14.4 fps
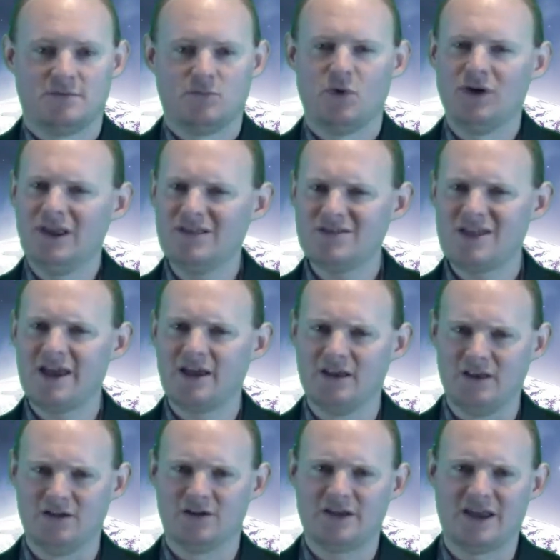Well, let's take a
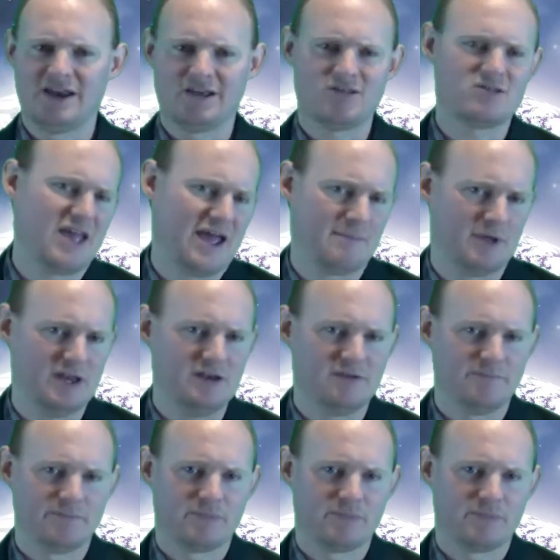look and examine